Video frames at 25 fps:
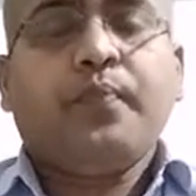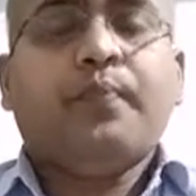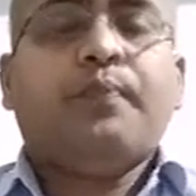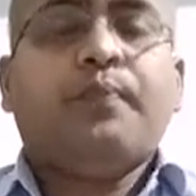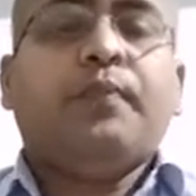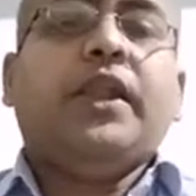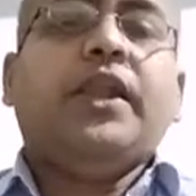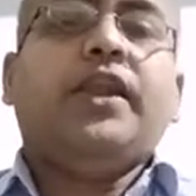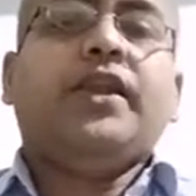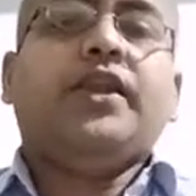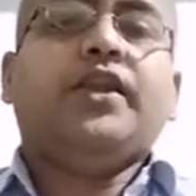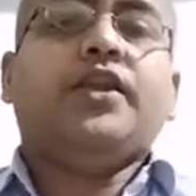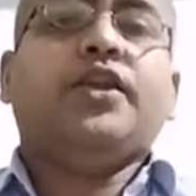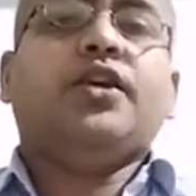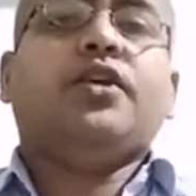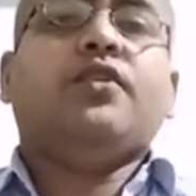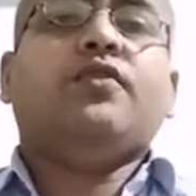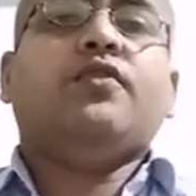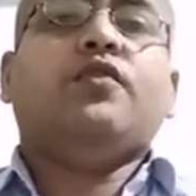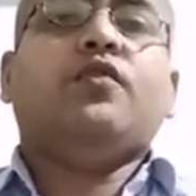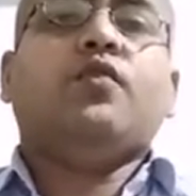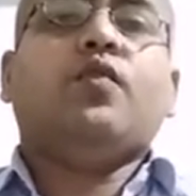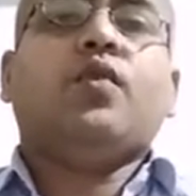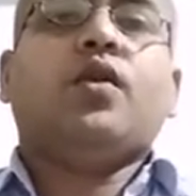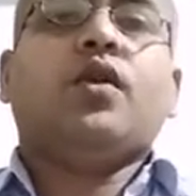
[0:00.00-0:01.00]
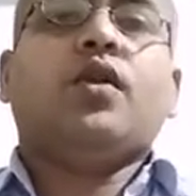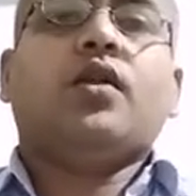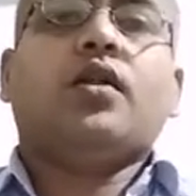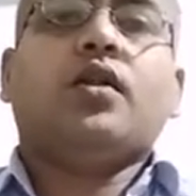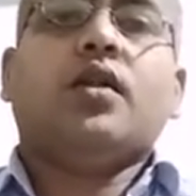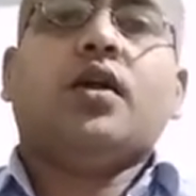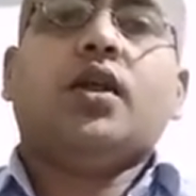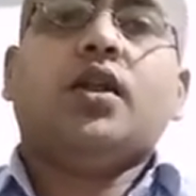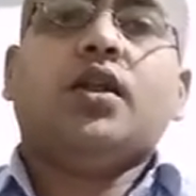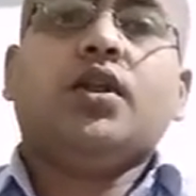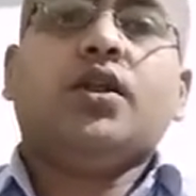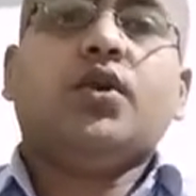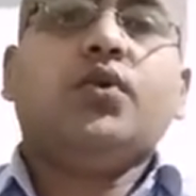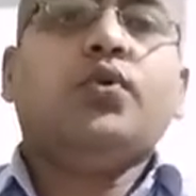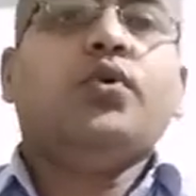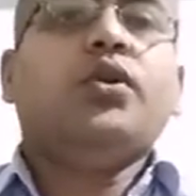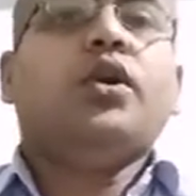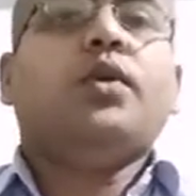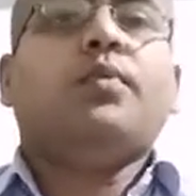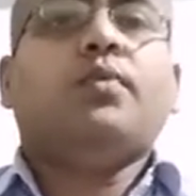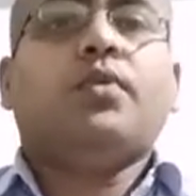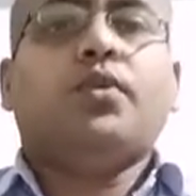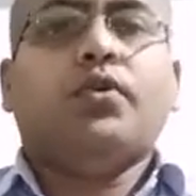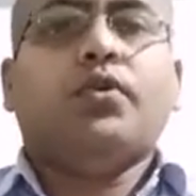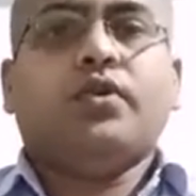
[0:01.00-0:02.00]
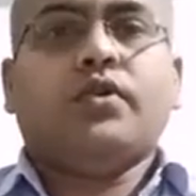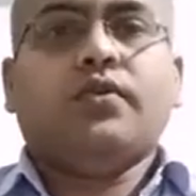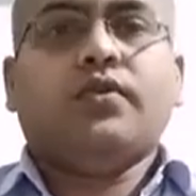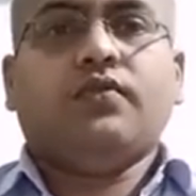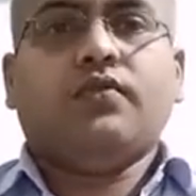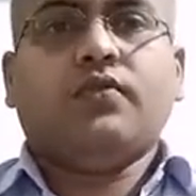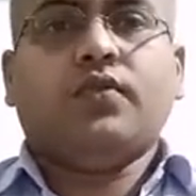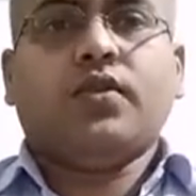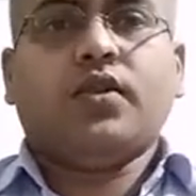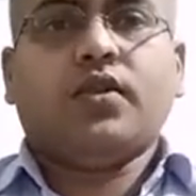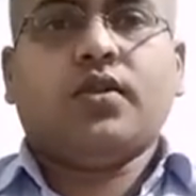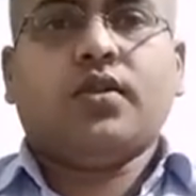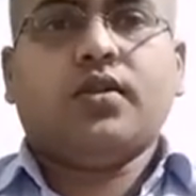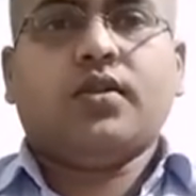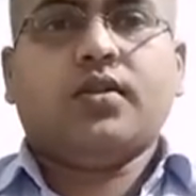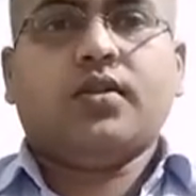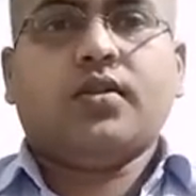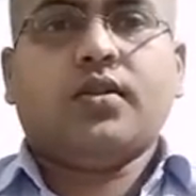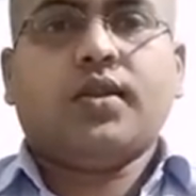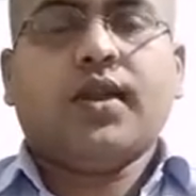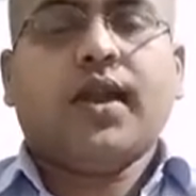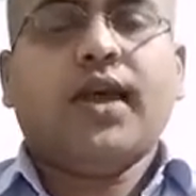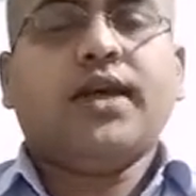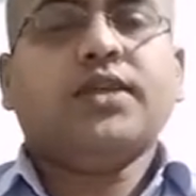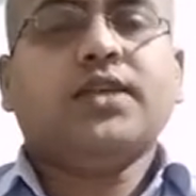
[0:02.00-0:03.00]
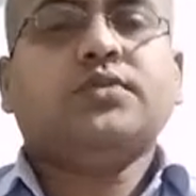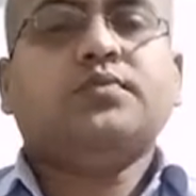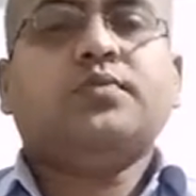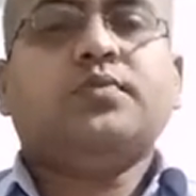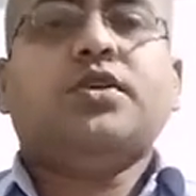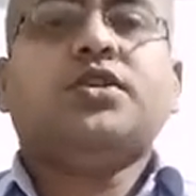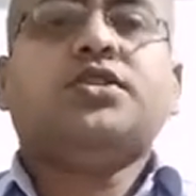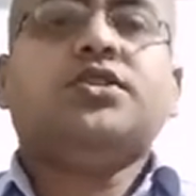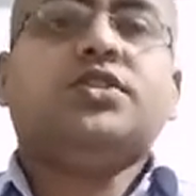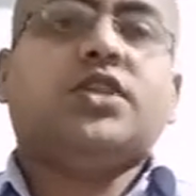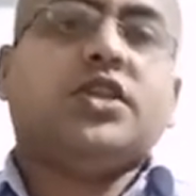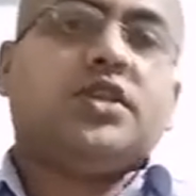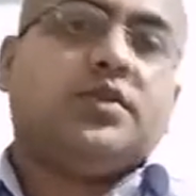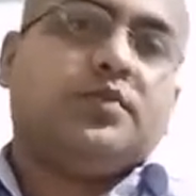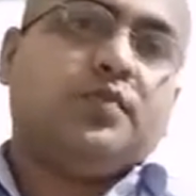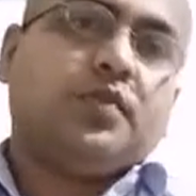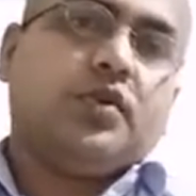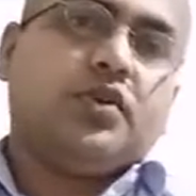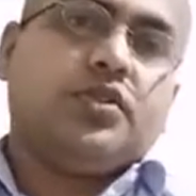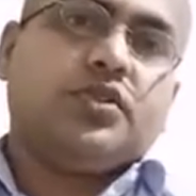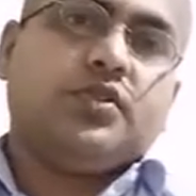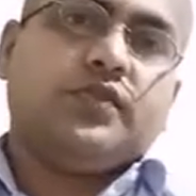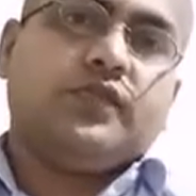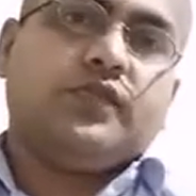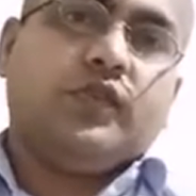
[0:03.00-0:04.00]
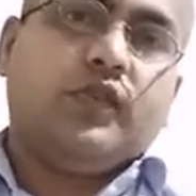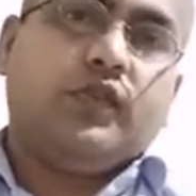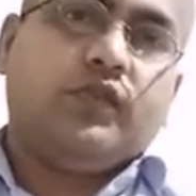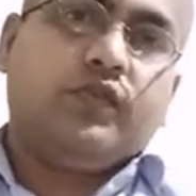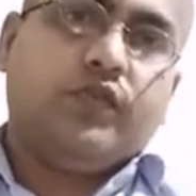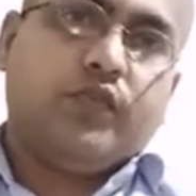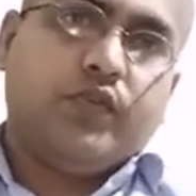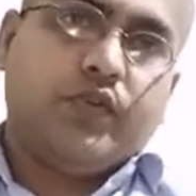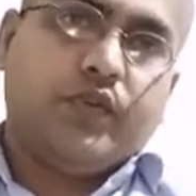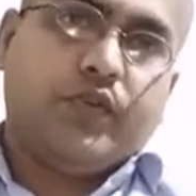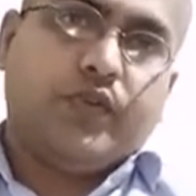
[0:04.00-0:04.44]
plenty of water and good amount of water, as much as possible for